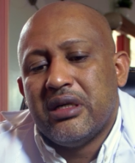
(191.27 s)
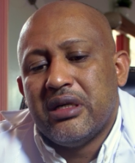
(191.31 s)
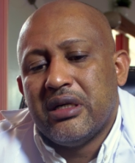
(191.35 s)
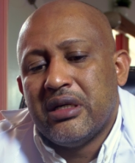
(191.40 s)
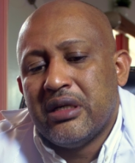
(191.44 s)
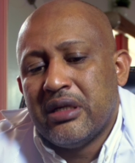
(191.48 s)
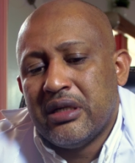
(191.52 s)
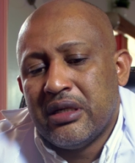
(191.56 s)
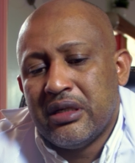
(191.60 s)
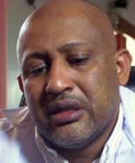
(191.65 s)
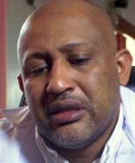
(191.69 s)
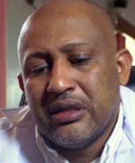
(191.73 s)

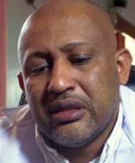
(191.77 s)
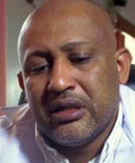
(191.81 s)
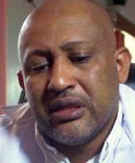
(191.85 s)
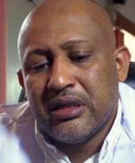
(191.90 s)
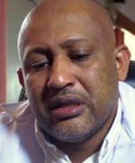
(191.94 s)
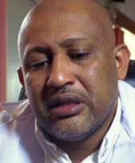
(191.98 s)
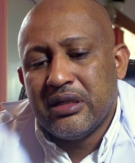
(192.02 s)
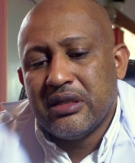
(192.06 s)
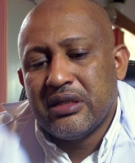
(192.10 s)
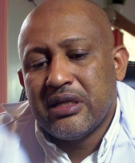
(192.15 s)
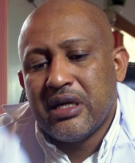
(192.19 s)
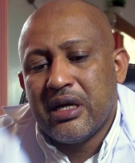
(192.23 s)
And
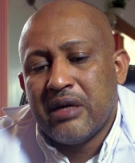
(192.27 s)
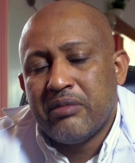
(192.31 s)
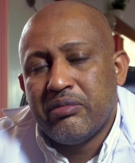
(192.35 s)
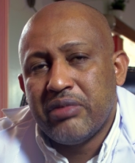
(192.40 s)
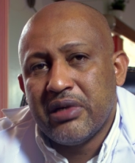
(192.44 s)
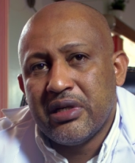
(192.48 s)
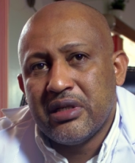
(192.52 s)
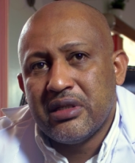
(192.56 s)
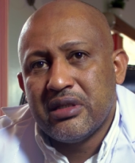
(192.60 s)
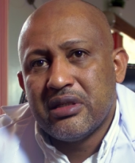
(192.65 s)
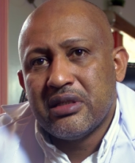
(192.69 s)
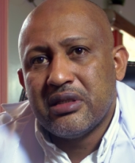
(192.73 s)
this
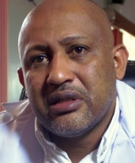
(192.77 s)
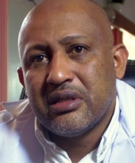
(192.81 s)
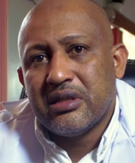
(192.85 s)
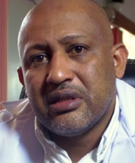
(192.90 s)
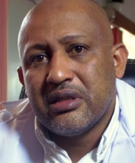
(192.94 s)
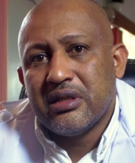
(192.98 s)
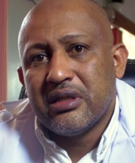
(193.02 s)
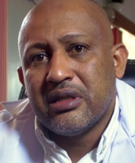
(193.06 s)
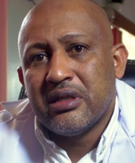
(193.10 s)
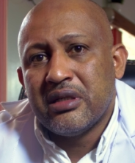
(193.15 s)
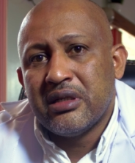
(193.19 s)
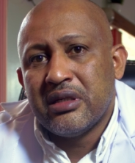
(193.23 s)

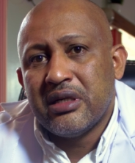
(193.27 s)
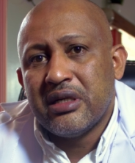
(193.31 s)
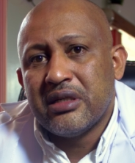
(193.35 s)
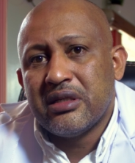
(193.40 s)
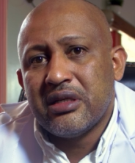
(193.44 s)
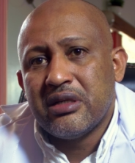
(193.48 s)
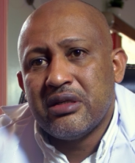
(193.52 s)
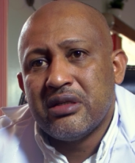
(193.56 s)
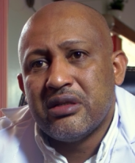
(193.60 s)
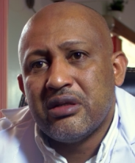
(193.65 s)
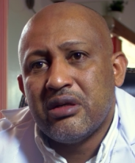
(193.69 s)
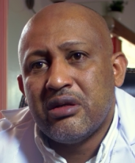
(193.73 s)
happens as
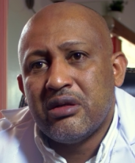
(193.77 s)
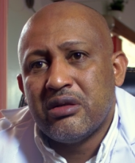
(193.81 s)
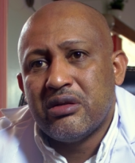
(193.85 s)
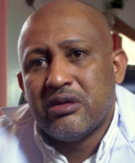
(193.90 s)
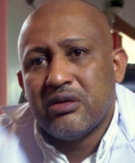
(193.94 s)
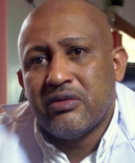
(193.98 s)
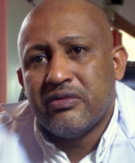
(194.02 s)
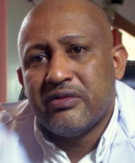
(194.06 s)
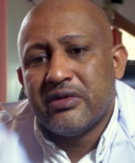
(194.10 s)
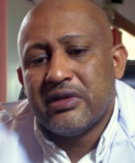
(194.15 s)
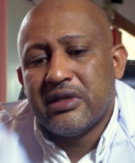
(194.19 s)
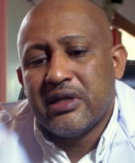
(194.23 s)
a result
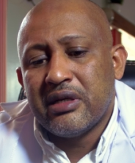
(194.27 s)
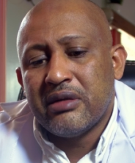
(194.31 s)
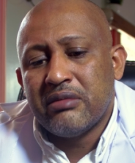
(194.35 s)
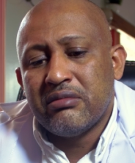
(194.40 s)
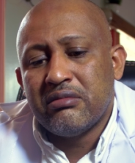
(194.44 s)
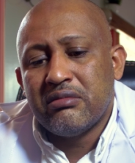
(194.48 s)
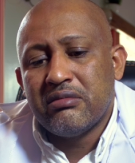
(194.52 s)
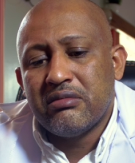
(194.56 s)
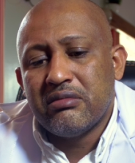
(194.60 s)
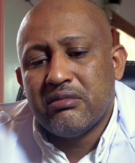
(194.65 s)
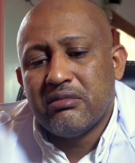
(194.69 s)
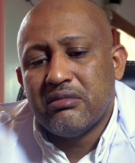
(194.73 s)
of
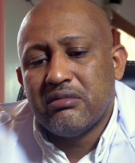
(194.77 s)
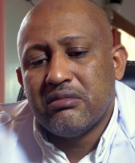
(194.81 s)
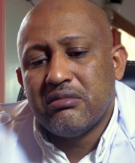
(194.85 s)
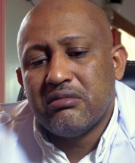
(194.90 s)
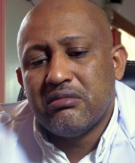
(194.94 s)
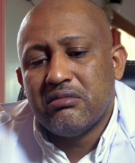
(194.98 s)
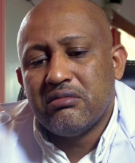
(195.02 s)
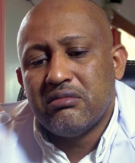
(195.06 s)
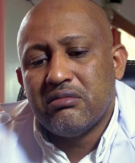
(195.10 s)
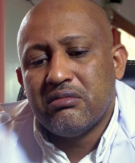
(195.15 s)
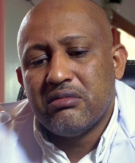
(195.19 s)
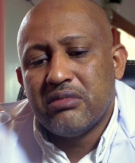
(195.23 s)
some
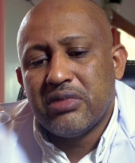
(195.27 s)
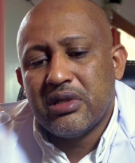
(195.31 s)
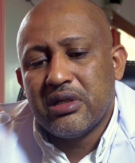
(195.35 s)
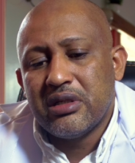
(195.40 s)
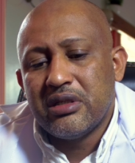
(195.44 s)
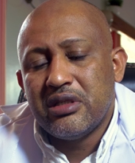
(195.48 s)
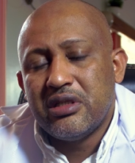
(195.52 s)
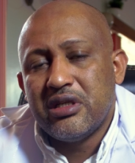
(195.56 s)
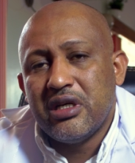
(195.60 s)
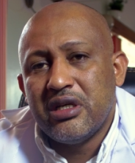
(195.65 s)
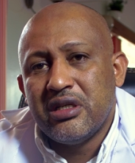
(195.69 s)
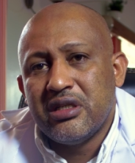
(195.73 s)

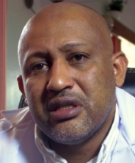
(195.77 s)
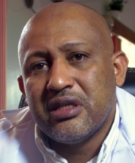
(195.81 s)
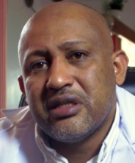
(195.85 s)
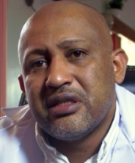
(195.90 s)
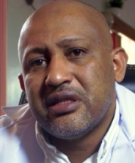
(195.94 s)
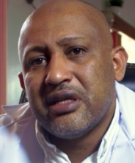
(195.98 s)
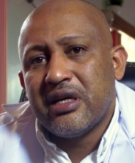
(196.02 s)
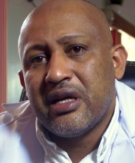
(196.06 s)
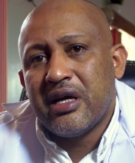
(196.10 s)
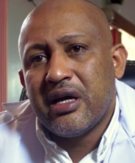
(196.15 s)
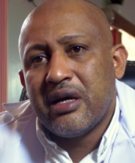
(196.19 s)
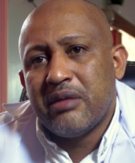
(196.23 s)
changes
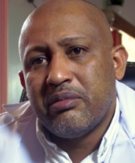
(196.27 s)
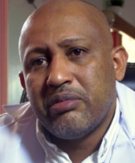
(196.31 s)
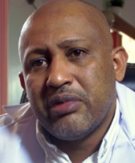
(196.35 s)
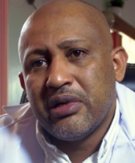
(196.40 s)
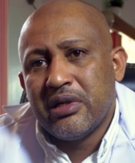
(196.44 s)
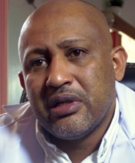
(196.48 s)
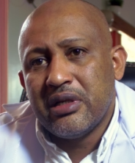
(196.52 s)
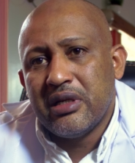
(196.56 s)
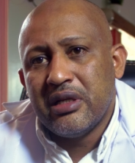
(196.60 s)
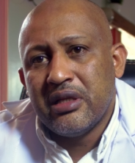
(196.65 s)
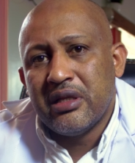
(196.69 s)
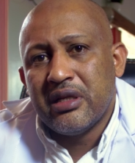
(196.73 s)
that
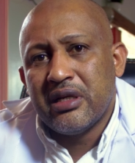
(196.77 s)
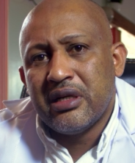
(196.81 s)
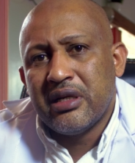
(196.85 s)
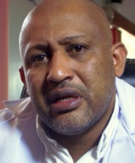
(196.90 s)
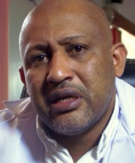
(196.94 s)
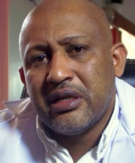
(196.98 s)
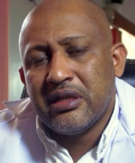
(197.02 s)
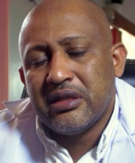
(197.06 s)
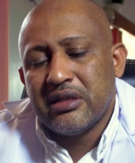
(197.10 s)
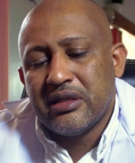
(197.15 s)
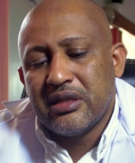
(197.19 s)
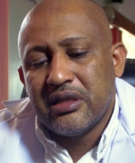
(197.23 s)
happen in the
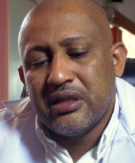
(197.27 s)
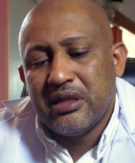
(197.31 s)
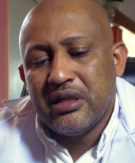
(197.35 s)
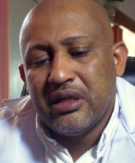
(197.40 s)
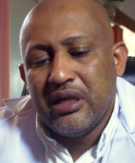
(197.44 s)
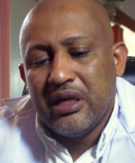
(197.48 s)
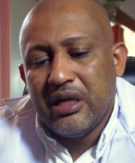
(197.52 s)
lungs,